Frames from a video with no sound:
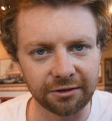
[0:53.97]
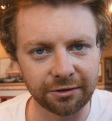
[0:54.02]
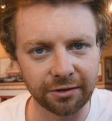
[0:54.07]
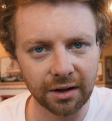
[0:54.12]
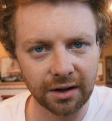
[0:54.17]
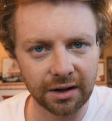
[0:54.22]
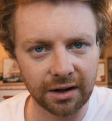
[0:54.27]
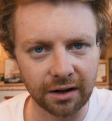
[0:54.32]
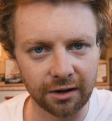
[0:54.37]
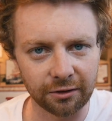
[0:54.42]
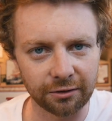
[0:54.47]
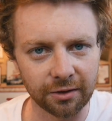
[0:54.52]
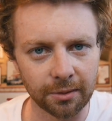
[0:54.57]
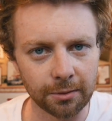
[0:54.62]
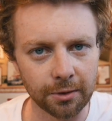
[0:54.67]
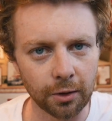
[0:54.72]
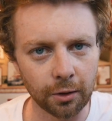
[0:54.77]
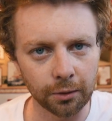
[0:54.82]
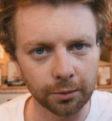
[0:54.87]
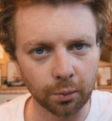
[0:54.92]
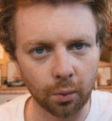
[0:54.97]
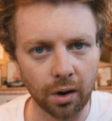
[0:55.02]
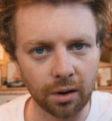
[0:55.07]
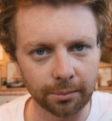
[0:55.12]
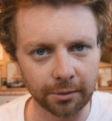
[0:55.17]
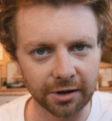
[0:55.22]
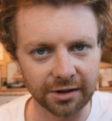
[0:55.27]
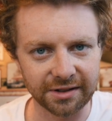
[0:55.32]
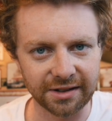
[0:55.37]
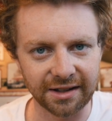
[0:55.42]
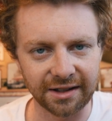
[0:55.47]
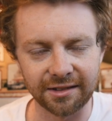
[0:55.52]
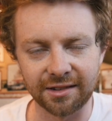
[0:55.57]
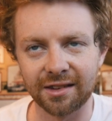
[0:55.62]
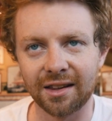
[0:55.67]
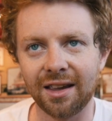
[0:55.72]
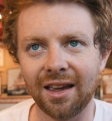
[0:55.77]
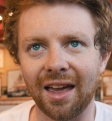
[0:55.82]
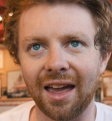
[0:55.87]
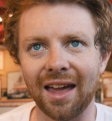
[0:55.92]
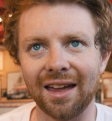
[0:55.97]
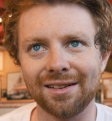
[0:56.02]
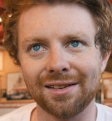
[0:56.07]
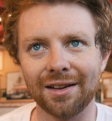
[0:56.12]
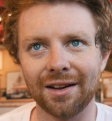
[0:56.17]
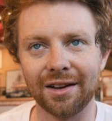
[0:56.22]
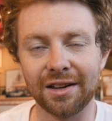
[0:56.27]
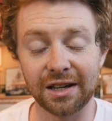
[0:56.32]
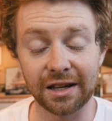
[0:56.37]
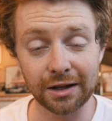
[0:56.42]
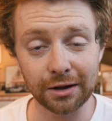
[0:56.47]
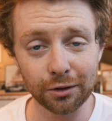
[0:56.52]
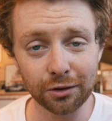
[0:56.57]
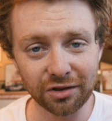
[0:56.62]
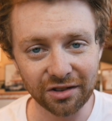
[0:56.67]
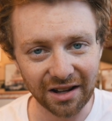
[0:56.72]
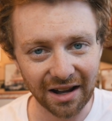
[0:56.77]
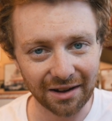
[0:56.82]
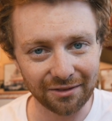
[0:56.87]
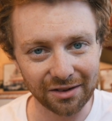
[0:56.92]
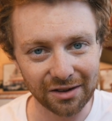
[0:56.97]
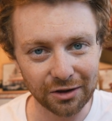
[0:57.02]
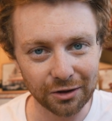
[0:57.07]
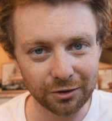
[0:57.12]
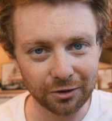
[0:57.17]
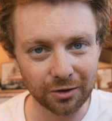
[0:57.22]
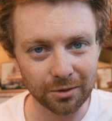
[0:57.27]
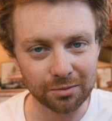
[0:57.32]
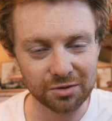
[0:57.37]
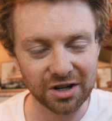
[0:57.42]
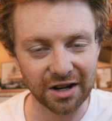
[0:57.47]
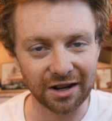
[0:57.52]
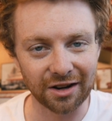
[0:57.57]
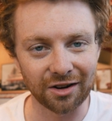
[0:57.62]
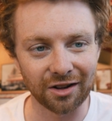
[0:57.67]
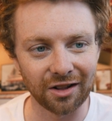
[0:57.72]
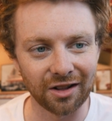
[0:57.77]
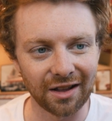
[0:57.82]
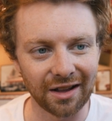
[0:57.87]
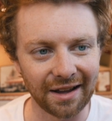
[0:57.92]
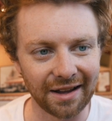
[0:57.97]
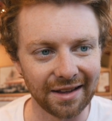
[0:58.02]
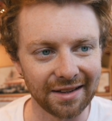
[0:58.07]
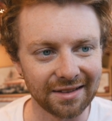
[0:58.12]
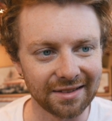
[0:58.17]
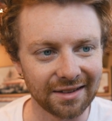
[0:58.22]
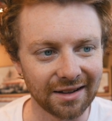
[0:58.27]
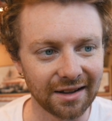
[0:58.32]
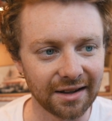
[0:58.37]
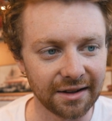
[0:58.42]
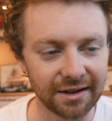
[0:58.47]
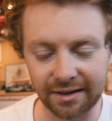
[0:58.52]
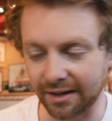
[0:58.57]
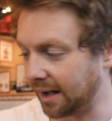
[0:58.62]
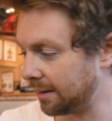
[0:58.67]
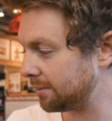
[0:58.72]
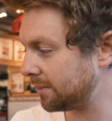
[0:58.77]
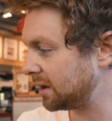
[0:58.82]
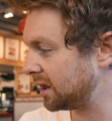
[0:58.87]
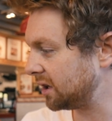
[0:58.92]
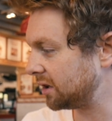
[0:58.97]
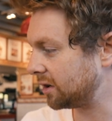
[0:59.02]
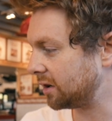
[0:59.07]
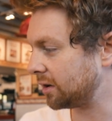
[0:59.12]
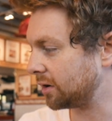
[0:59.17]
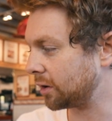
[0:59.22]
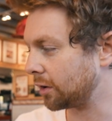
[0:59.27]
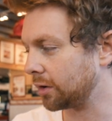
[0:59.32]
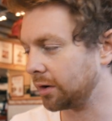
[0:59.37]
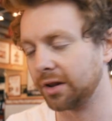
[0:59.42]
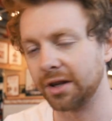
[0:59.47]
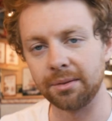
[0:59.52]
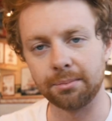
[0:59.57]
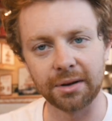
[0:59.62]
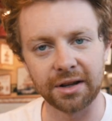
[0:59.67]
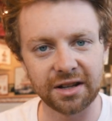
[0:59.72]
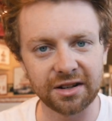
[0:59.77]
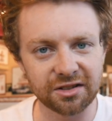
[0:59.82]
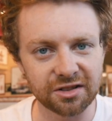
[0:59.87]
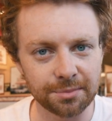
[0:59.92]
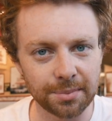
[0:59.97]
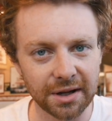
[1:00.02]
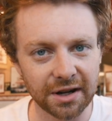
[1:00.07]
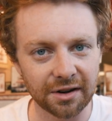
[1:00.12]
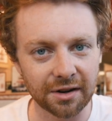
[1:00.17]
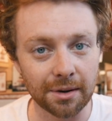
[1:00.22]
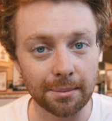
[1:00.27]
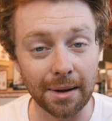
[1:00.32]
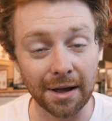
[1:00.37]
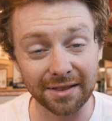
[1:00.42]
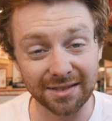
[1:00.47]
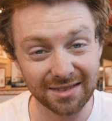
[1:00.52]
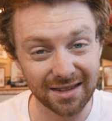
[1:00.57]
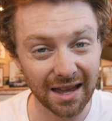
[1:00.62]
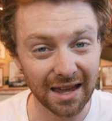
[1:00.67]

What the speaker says: a friend here from the old Walmart days, and he used to have a YouTube channel, and I'm a little early, but he should be here in about